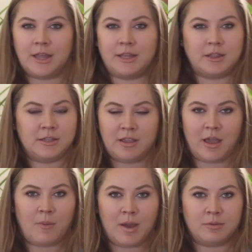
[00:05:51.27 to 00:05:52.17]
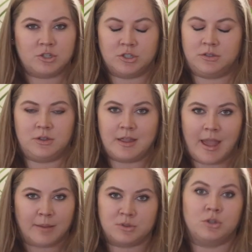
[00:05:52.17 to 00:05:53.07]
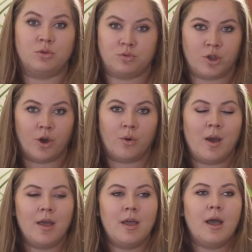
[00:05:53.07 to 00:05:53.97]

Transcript: like the D I Y was just an absolute no.